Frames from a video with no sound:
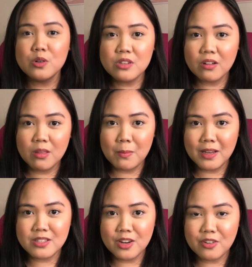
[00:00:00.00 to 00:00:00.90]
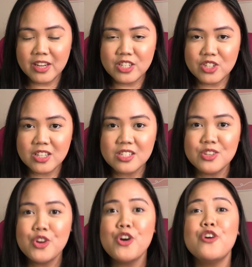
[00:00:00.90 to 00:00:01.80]
are the basic ranges
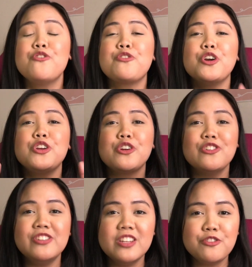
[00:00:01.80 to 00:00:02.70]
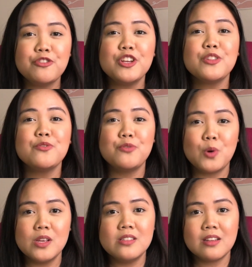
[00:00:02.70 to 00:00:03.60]
for your different
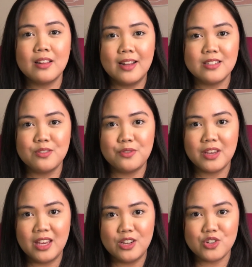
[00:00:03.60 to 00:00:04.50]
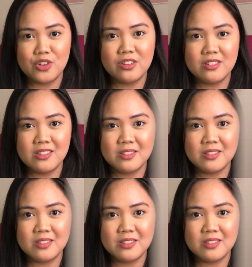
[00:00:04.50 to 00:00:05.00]
voice classifications.